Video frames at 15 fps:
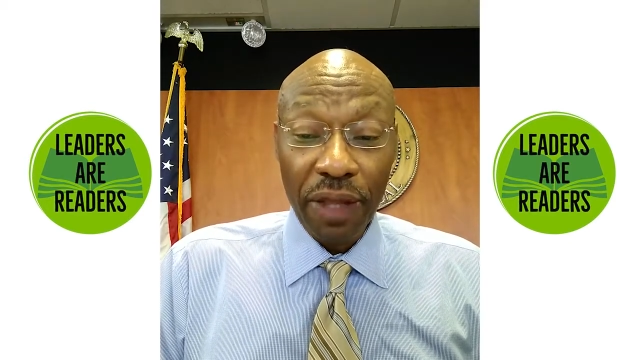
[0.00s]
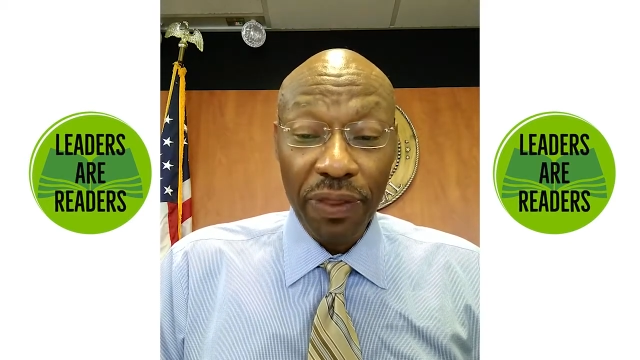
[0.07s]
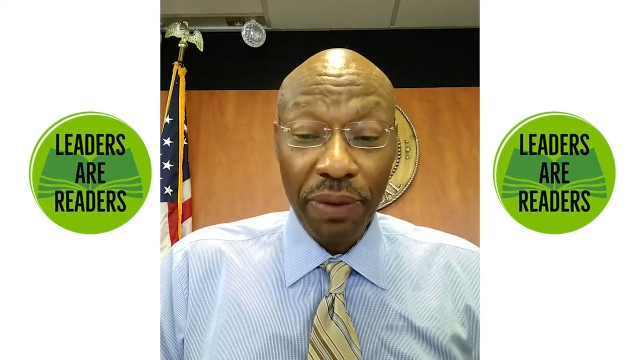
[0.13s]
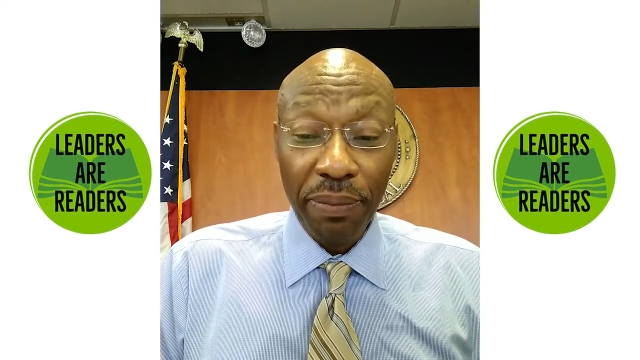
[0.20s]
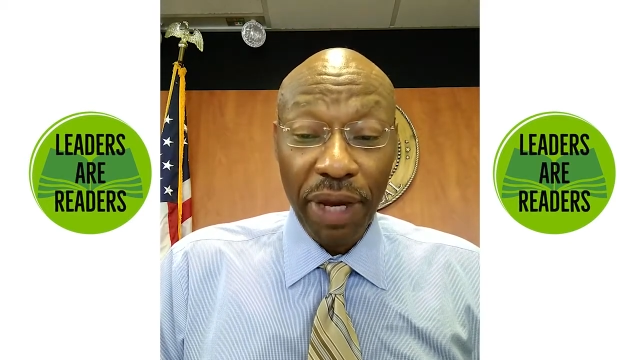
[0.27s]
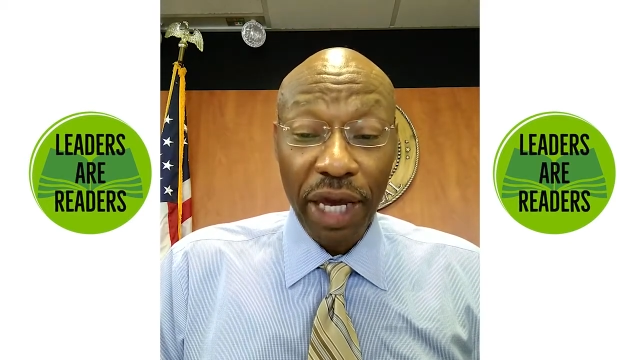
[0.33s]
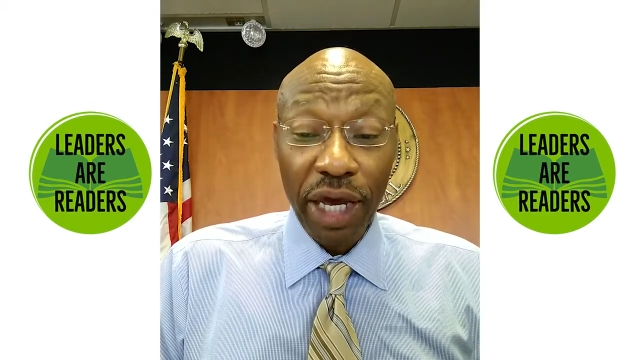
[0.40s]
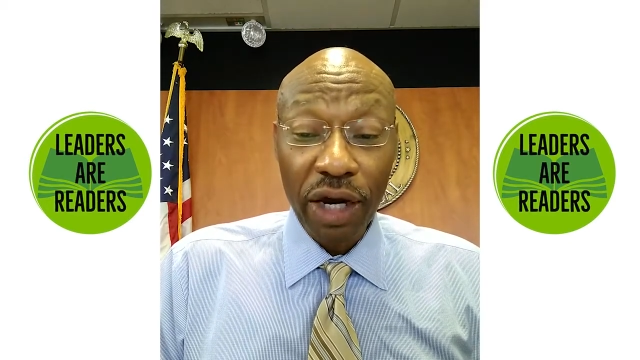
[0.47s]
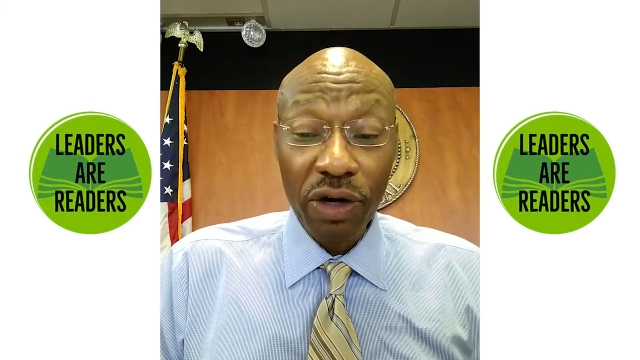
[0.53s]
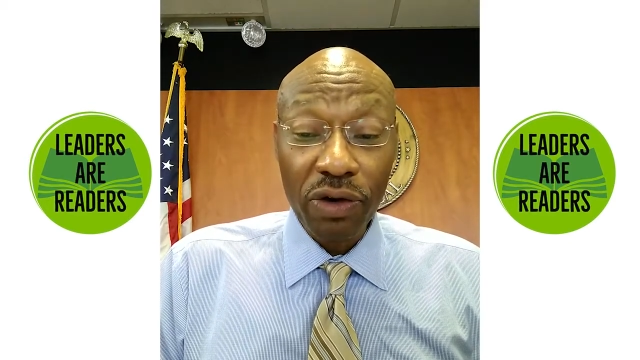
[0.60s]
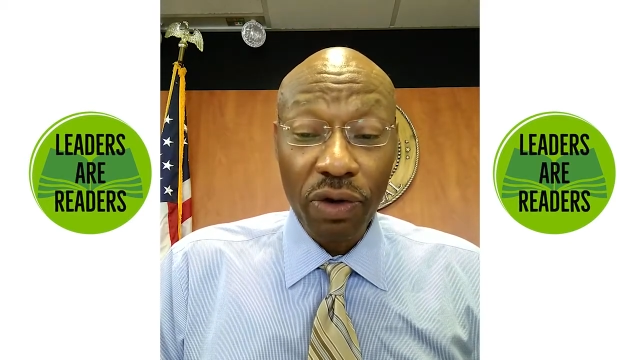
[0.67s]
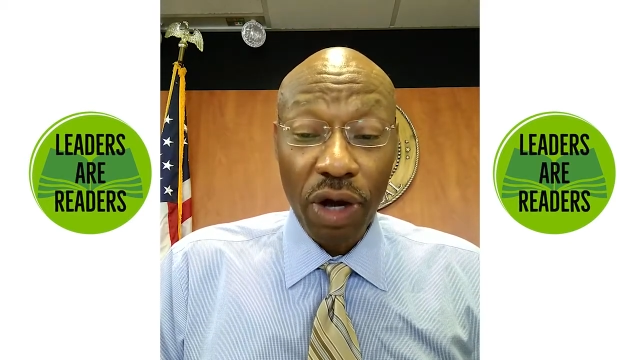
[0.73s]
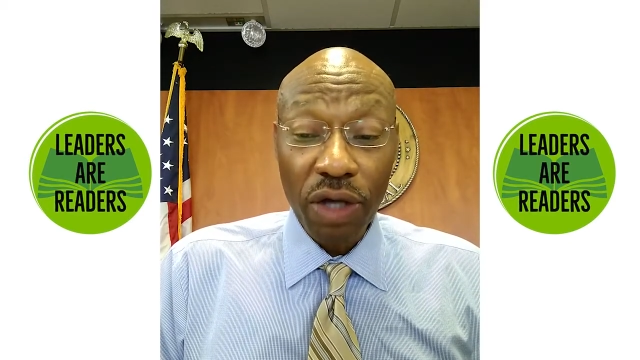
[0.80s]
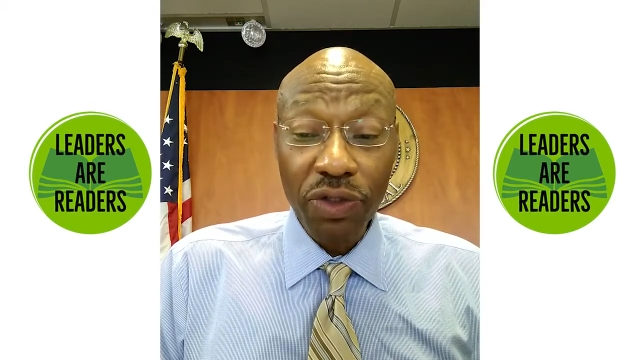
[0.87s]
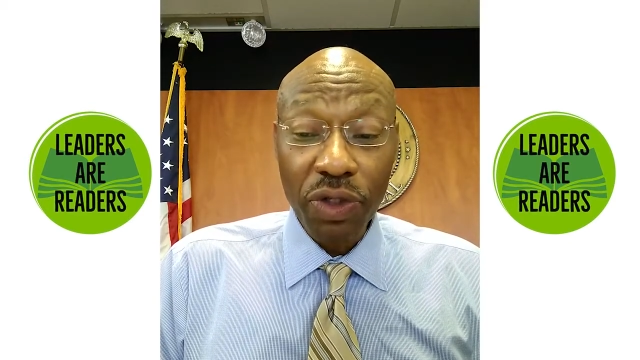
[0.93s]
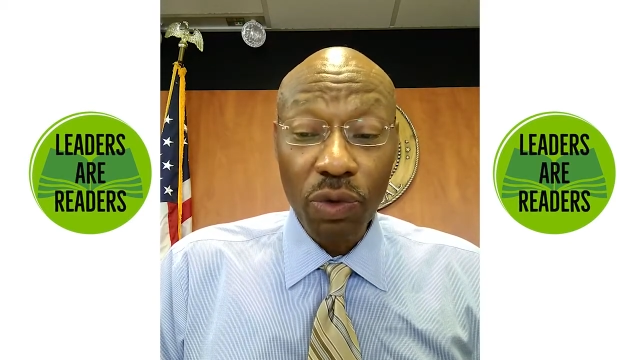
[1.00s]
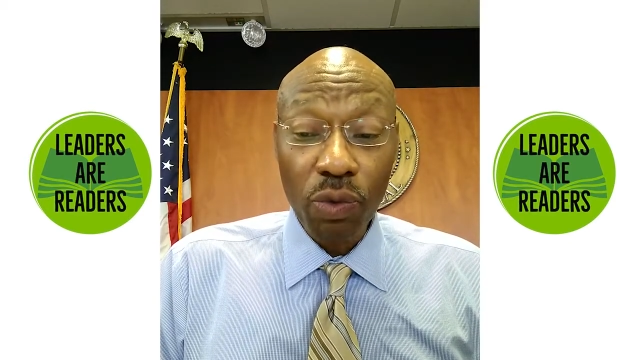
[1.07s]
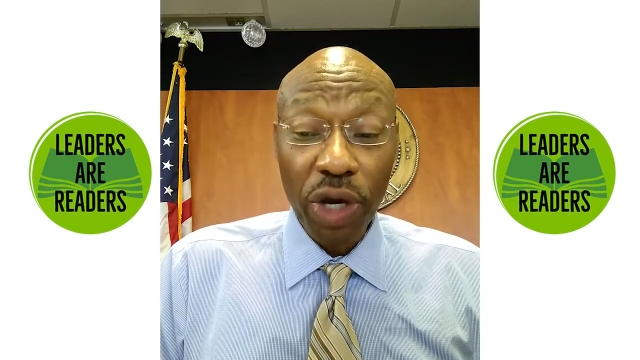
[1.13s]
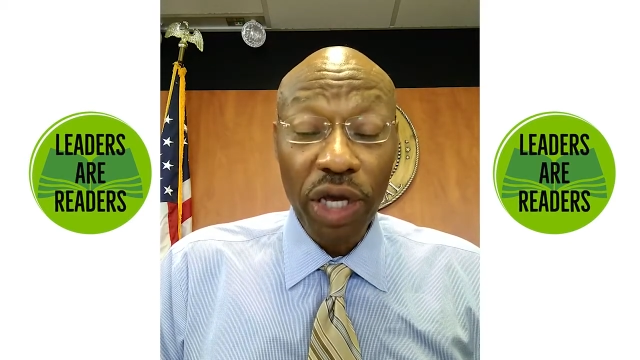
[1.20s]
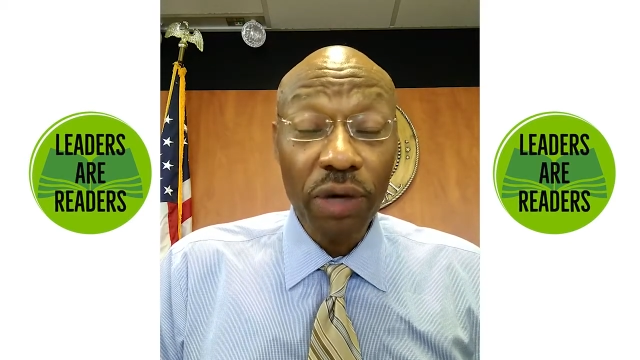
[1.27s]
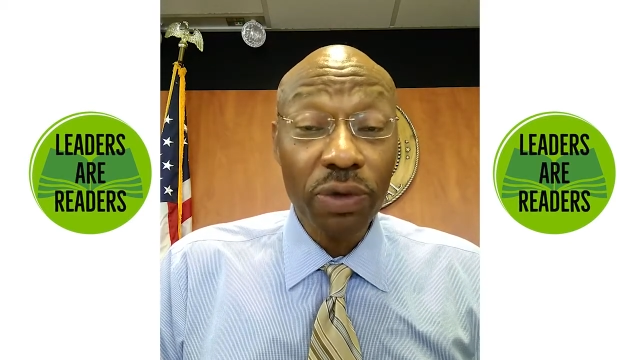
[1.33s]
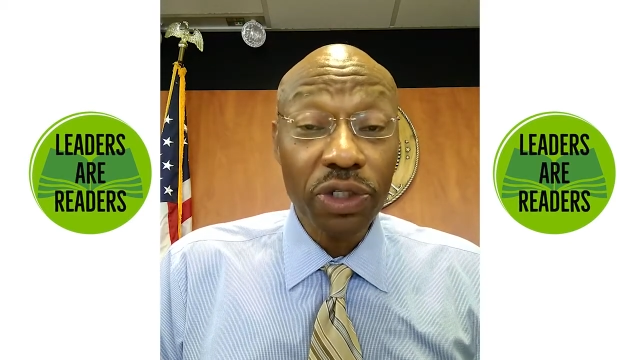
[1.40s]
The man across the
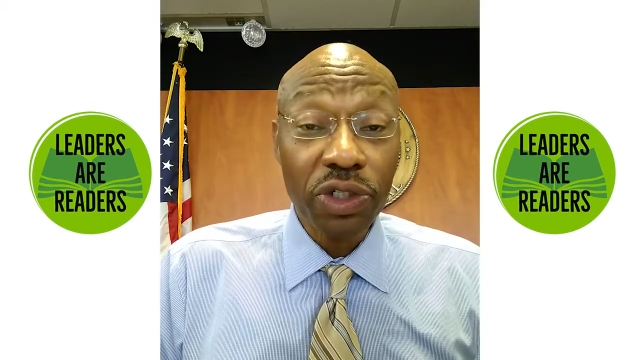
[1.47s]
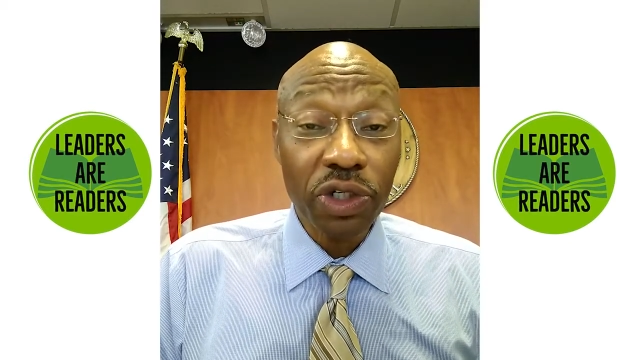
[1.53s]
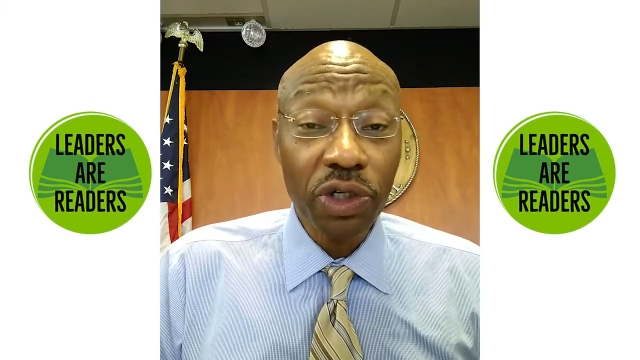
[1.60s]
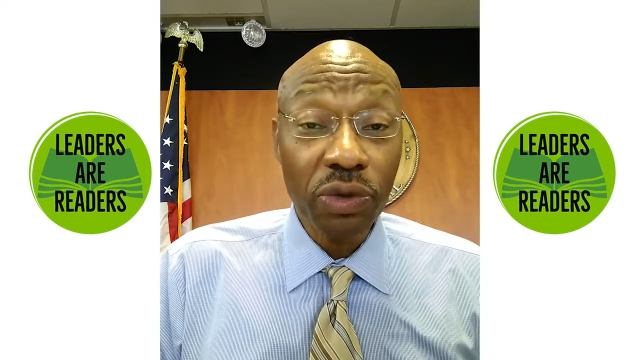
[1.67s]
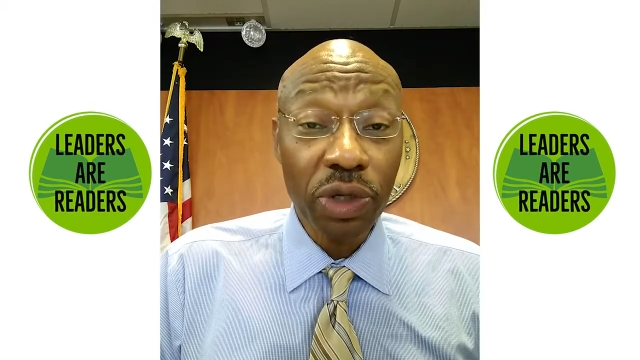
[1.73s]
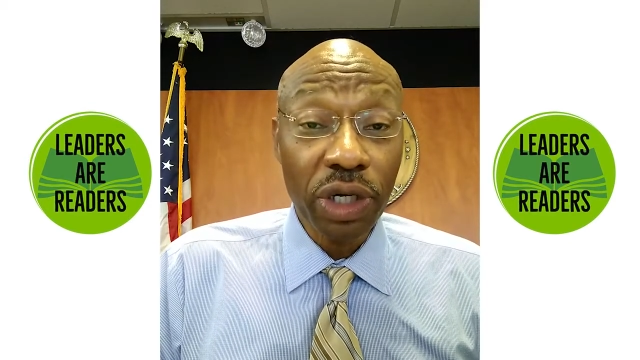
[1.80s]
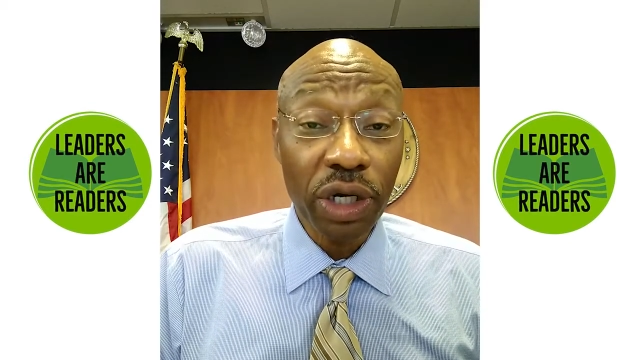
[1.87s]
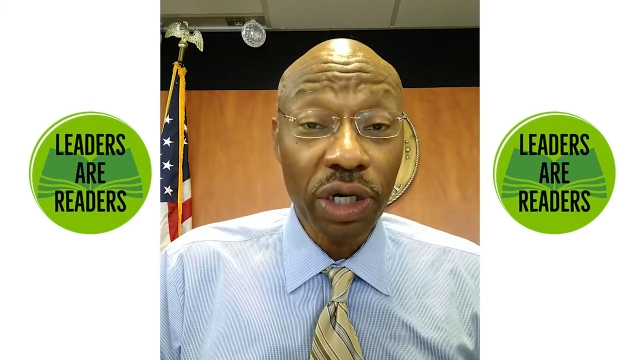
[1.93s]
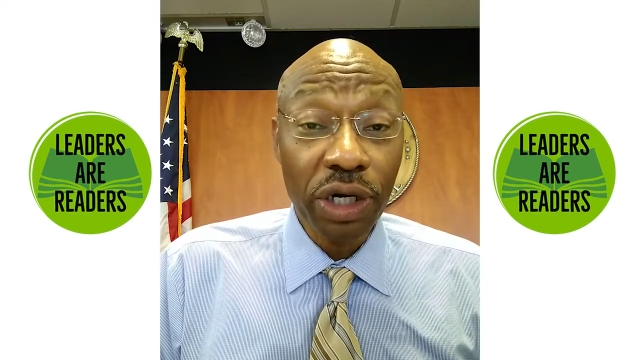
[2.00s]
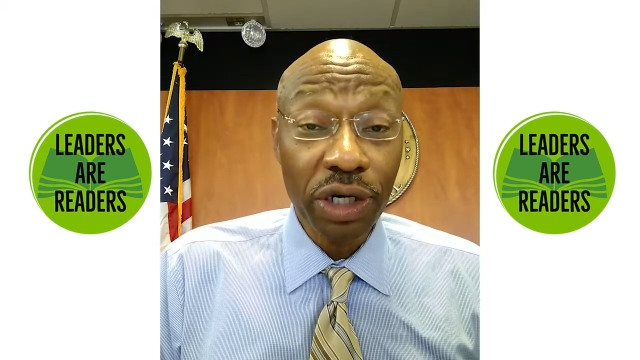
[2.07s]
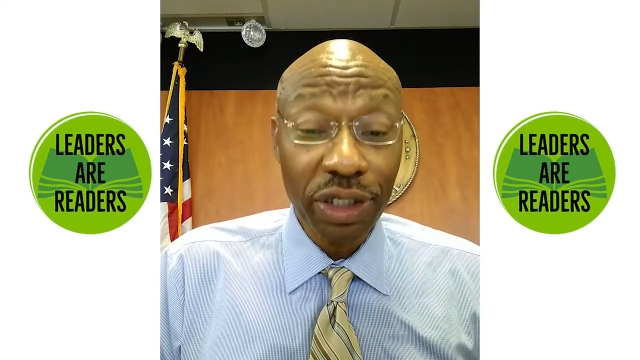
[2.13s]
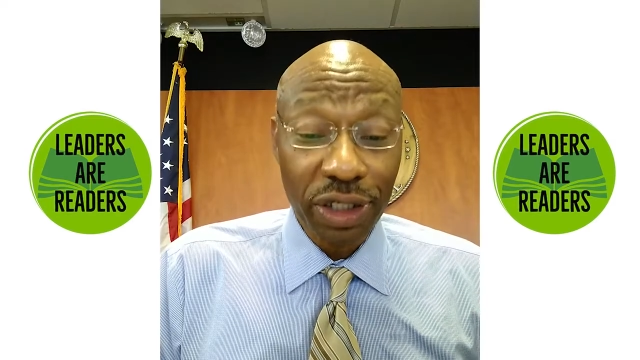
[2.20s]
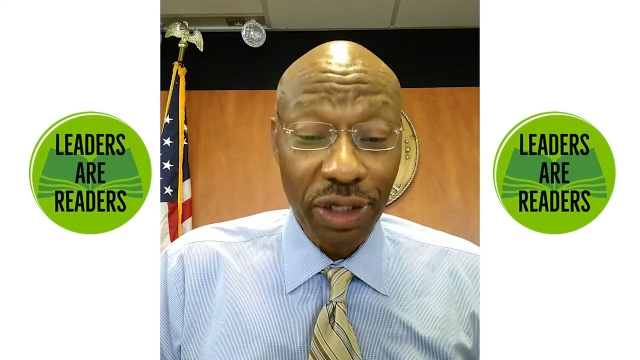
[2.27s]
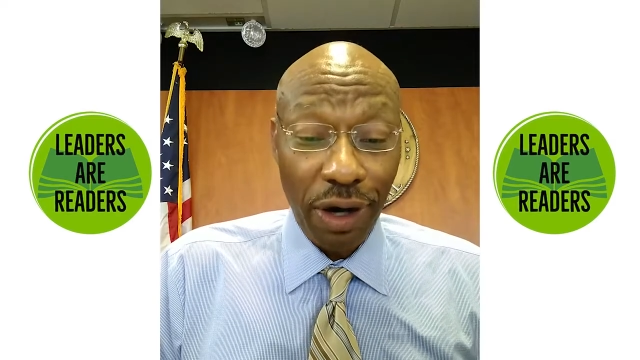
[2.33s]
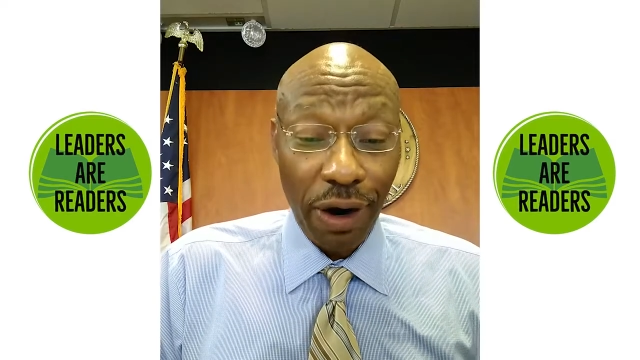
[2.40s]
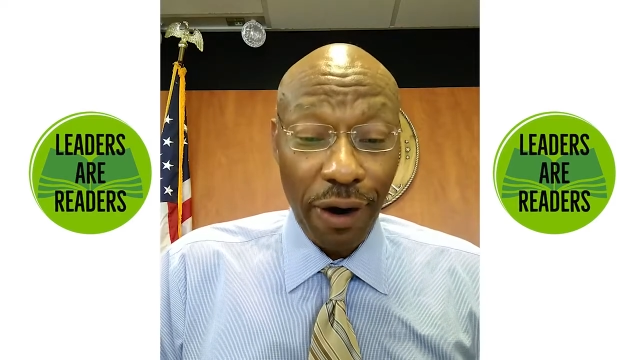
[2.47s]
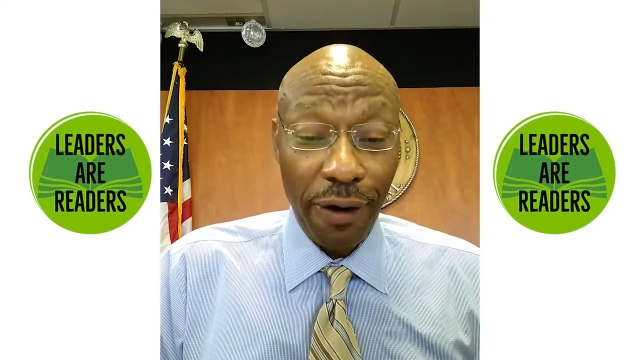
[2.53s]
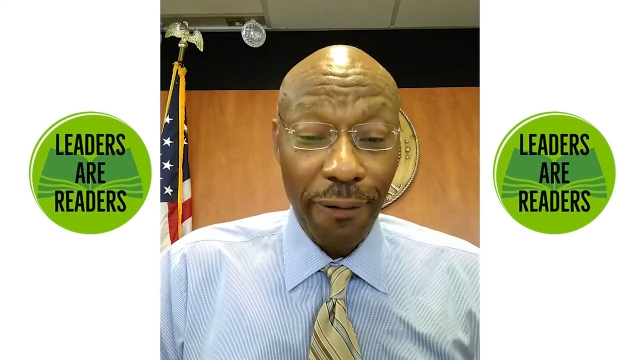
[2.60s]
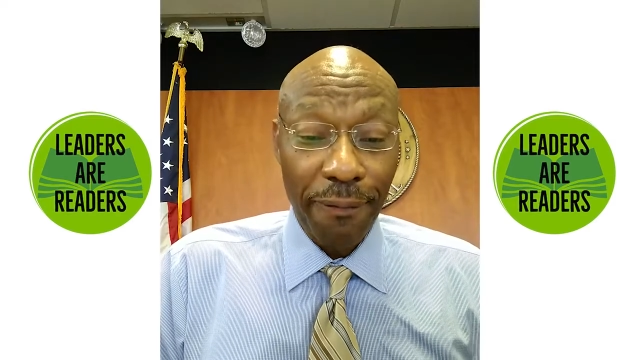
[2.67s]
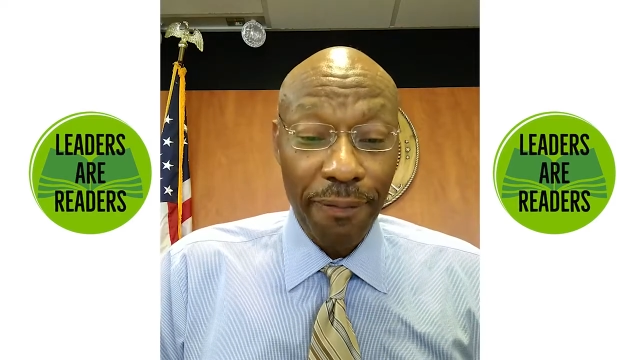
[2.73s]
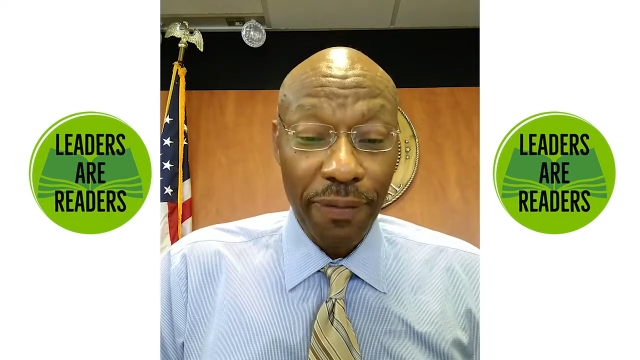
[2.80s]
way was tuning a guitar.